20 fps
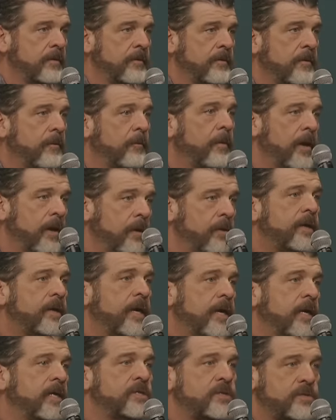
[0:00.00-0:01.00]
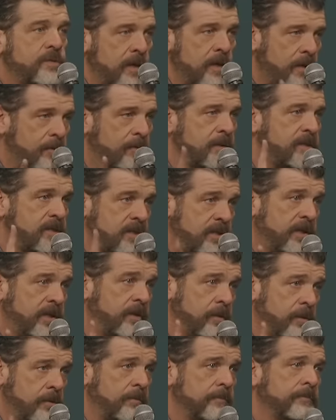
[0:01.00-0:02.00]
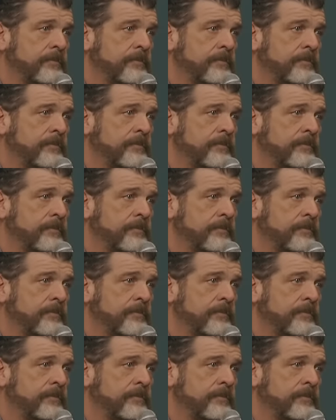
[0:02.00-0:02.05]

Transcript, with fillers: When I look at history, I want to see you.